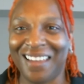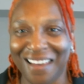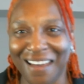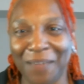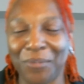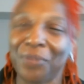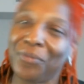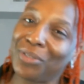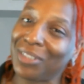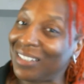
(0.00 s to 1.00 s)
All right,
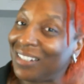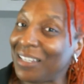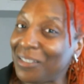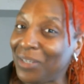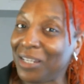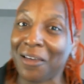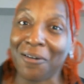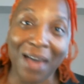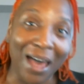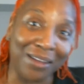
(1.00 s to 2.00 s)
beautifuls. Until the next
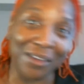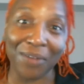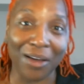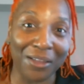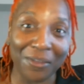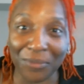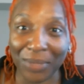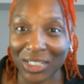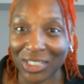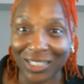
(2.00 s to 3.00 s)
video, I'll leave all the
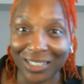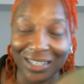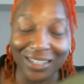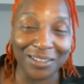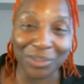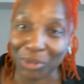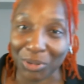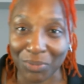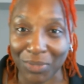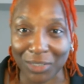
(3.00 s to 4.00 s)
information in the
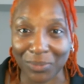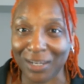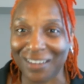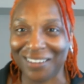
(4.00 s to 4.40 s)
description box below.